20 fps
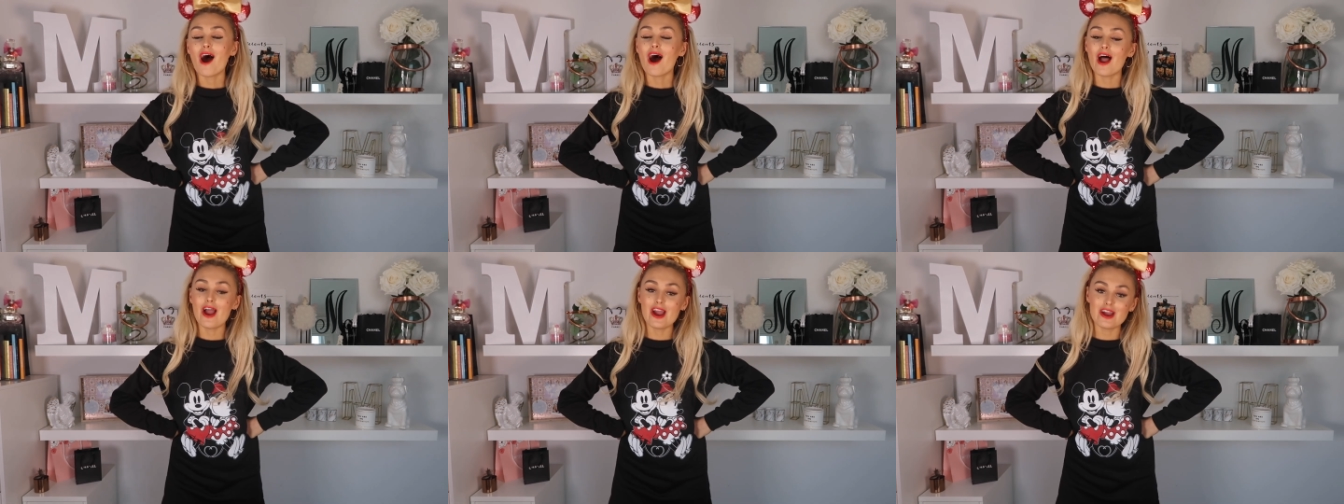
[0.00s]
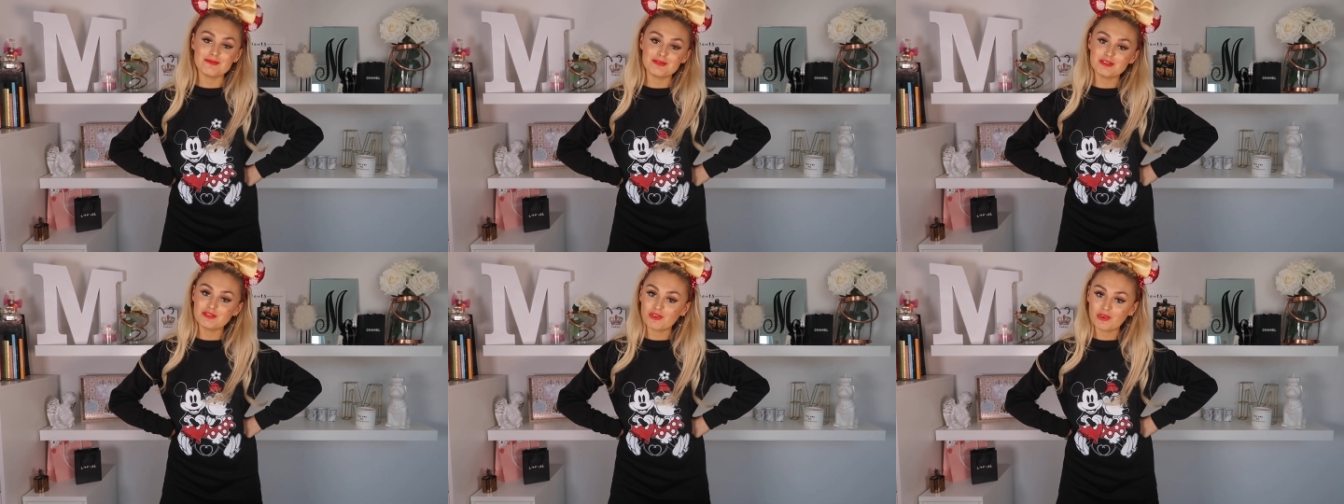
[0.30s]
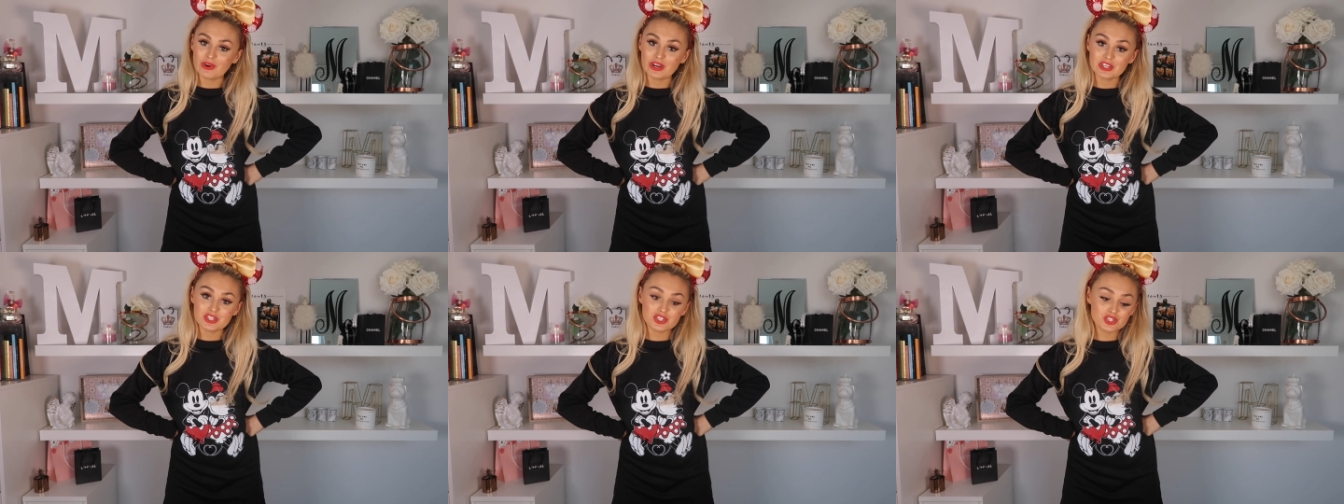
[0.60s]
I hope you've
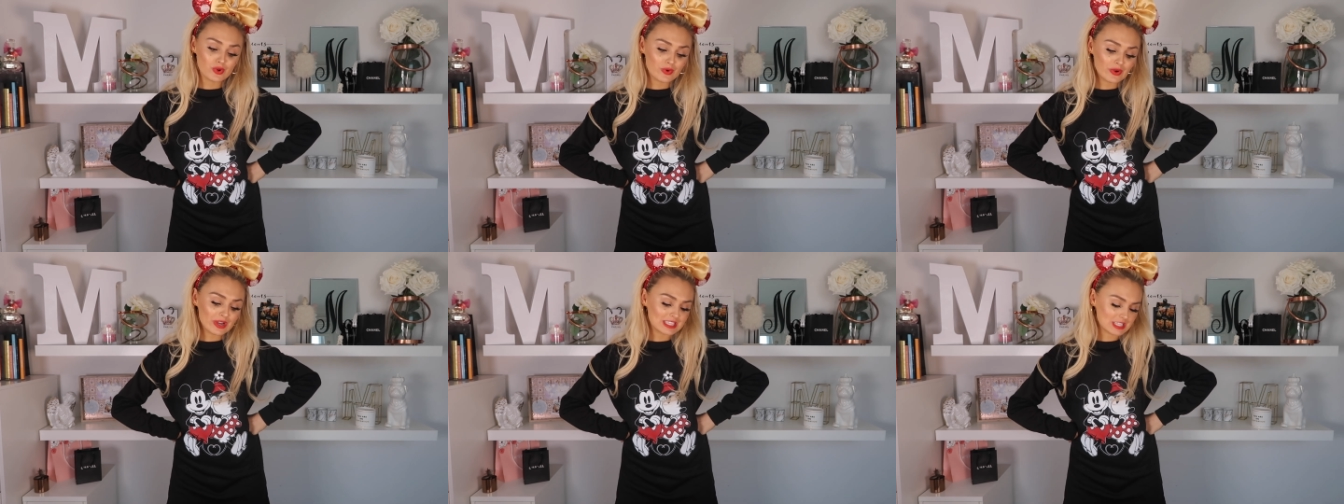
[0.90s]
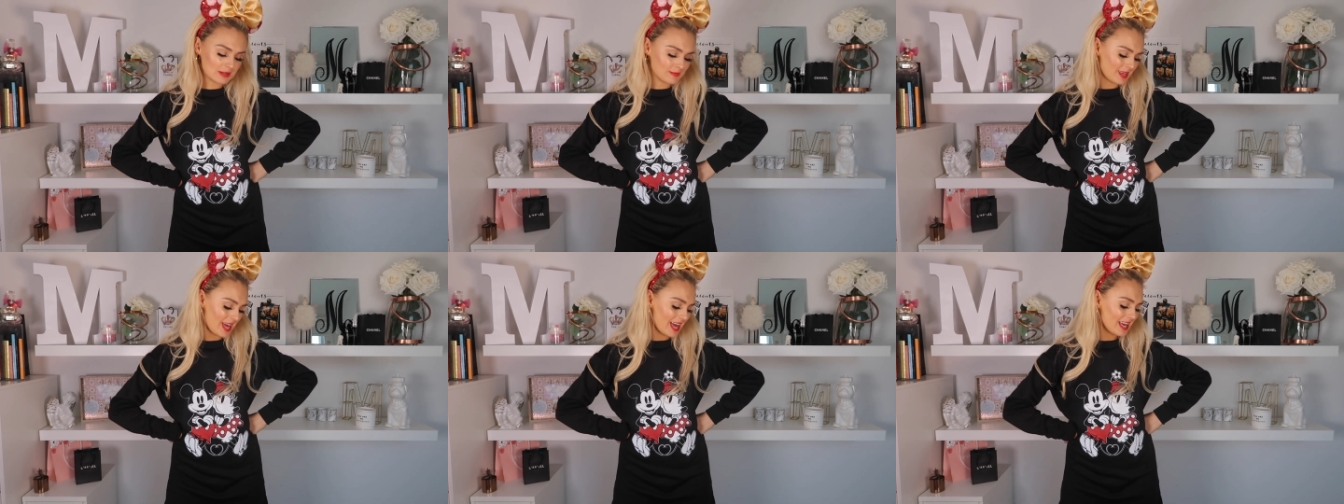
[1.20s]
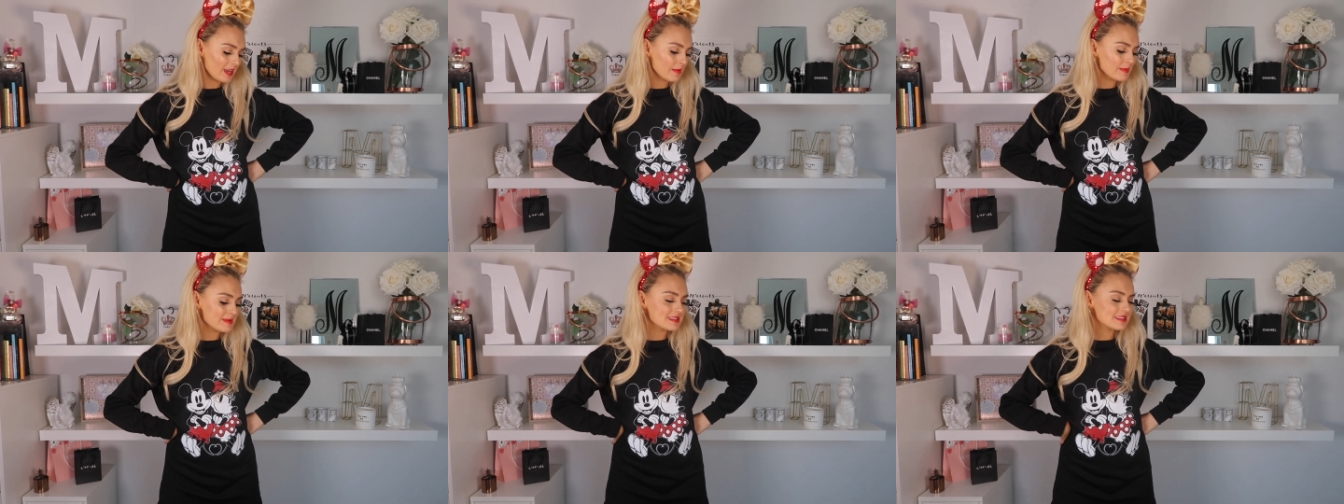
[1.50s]
all enjoyed. I'm
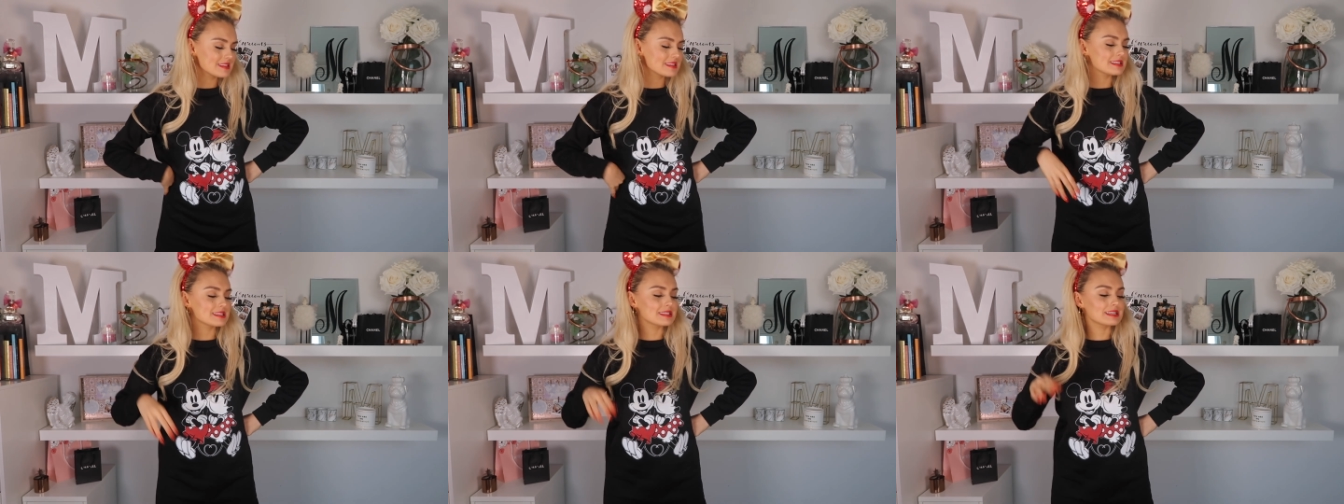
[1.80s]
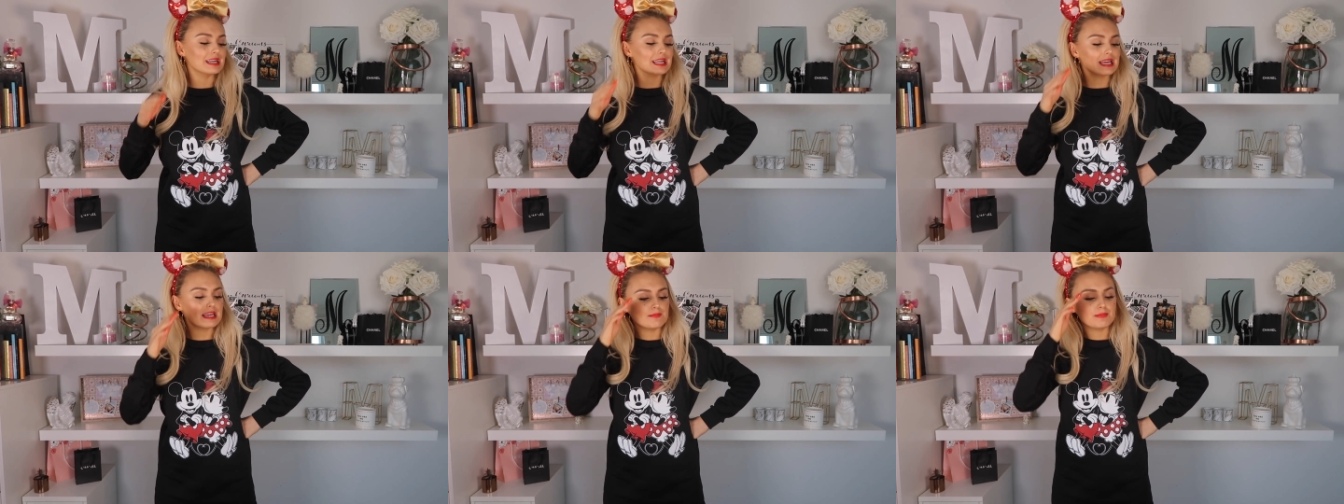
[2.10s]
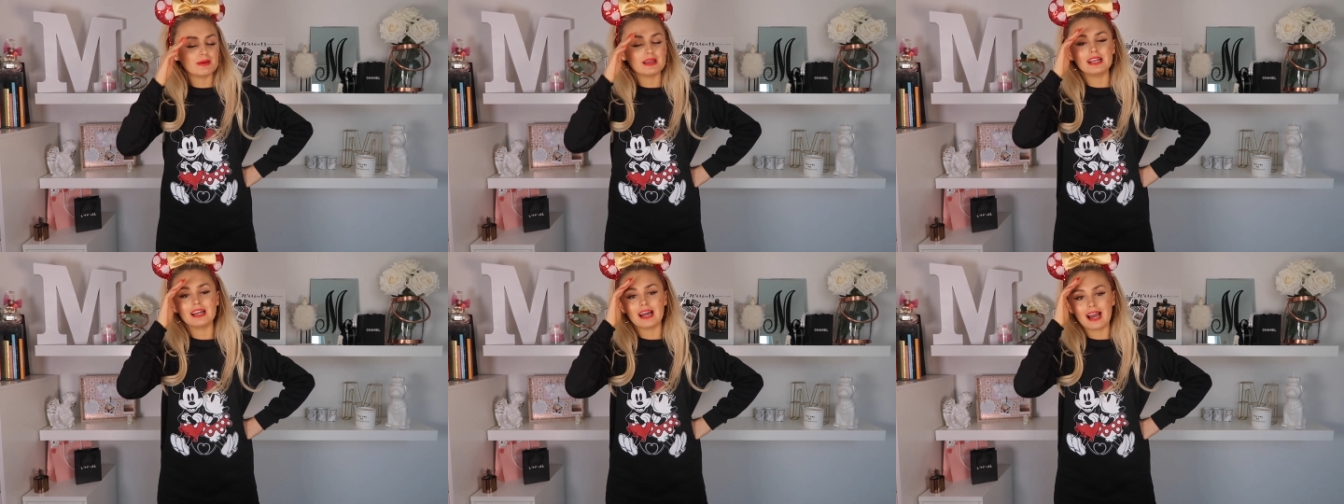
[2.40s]
getting a bit
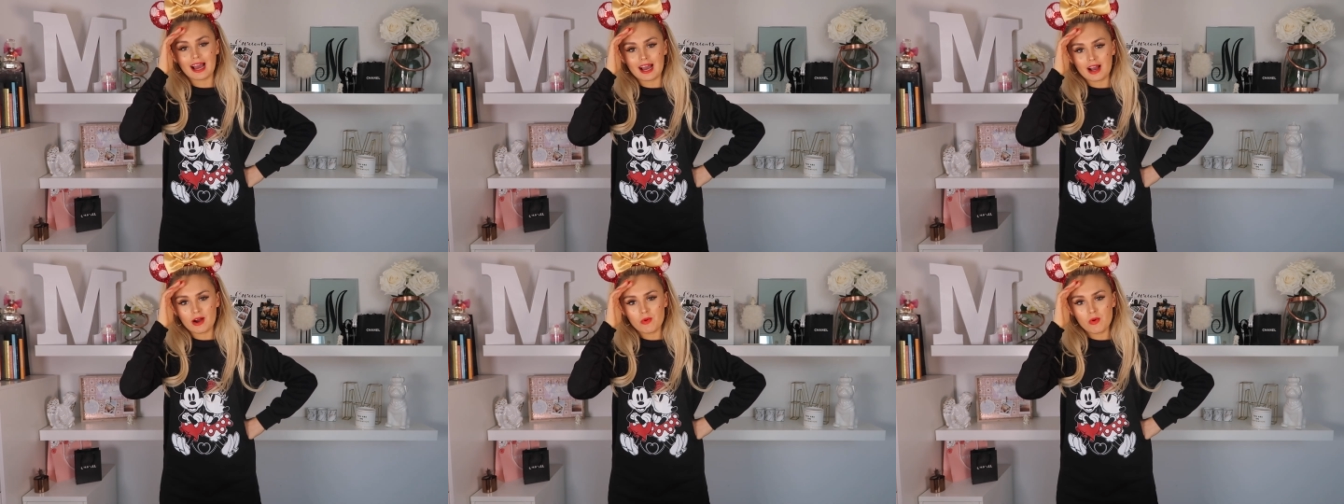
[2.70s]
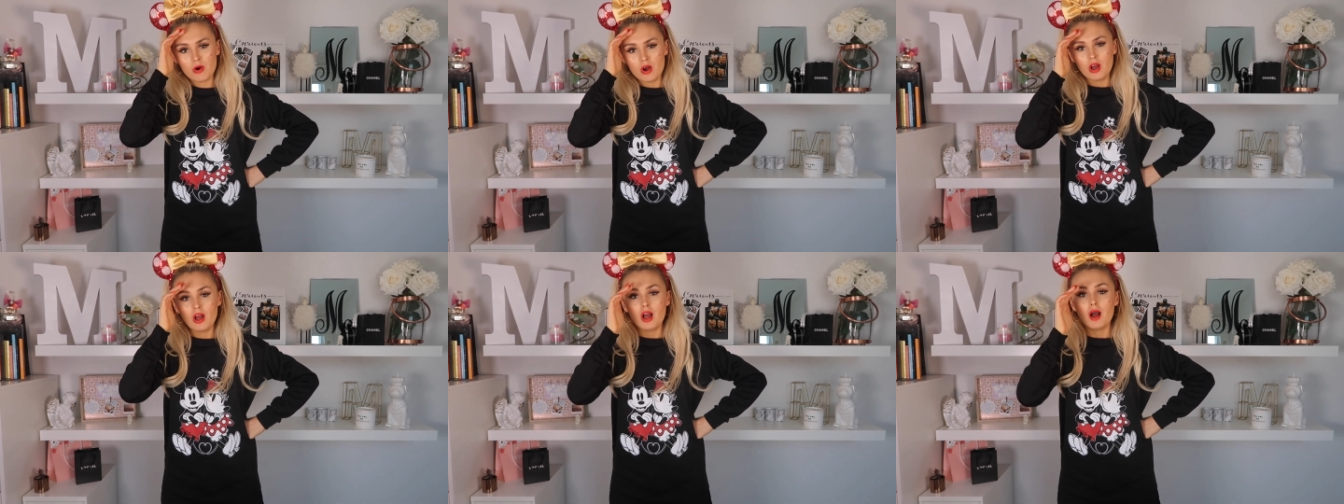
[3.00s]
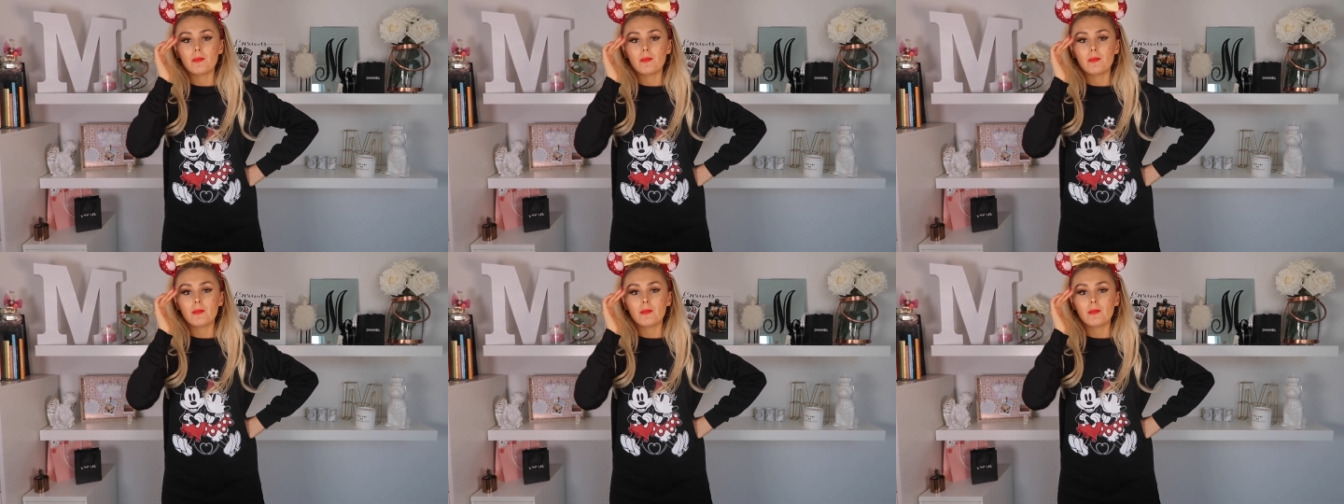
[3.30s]
sleepy now,